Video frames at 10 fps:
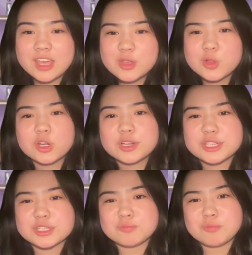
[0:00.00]
You literally
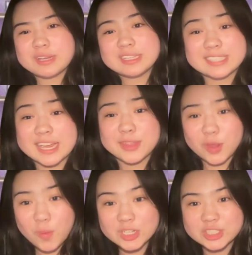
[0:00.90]
just restate the
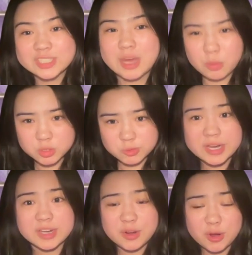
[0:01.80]
question that was
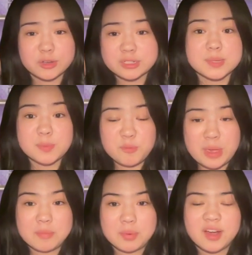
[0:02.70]
written on your slip of
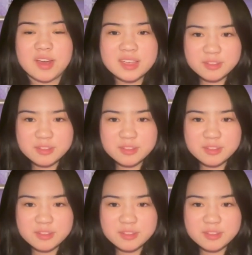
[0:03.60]
paper,